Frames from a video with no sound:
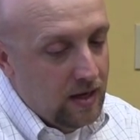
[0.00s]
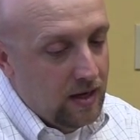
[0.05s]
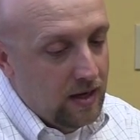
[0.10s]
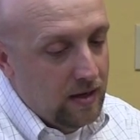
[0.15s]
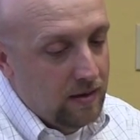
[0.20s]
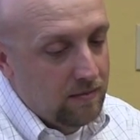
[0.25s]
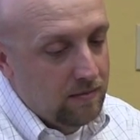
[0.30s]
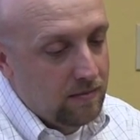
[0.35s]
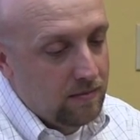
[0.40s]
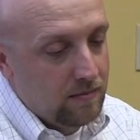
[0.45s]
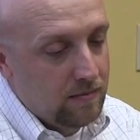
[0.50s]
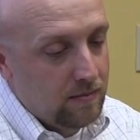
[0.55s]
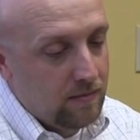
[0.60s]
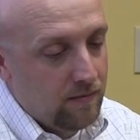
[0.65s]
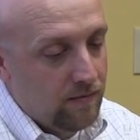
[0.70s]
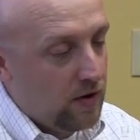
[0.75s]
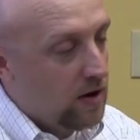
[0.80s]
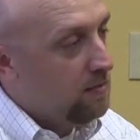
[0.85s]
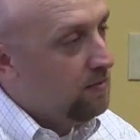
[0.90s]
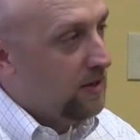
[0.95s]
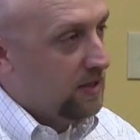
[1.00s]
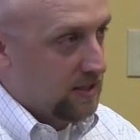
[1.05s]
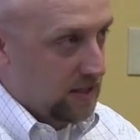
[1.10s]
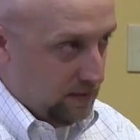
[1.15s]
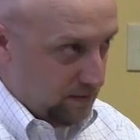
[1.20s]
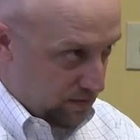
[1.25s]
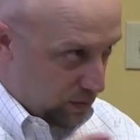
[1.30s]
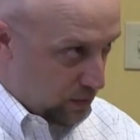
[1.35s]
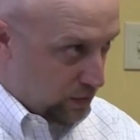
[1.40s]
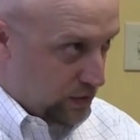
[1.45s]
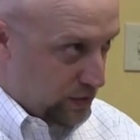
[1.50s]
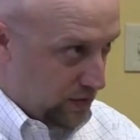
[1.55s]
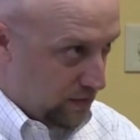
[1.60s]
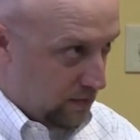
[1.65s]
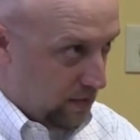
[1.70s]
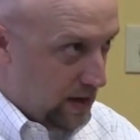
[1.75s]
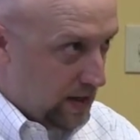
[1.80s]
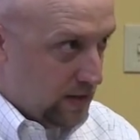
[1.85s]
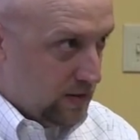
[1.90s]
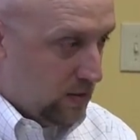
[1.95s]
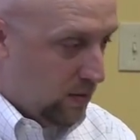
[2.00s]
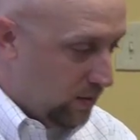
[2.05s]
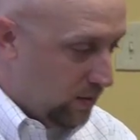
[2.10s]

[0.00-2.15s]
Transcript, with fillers: Um, very busy person, right?